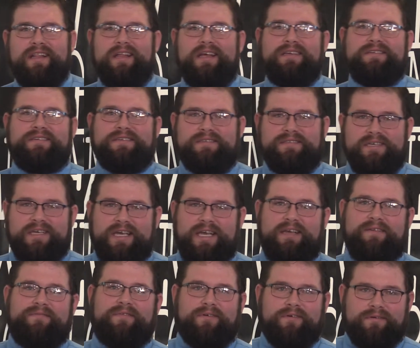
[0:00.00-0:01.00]
this is
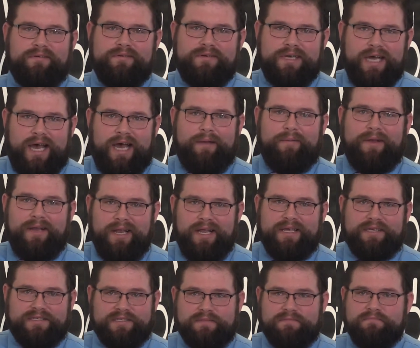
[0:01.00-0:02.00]
evil
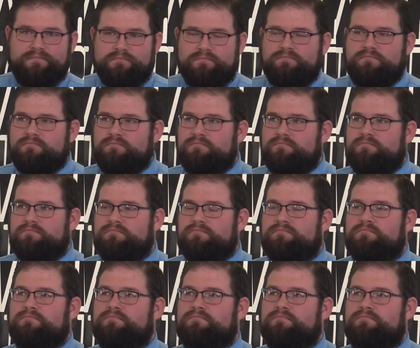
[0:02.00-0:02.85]
communism yeah.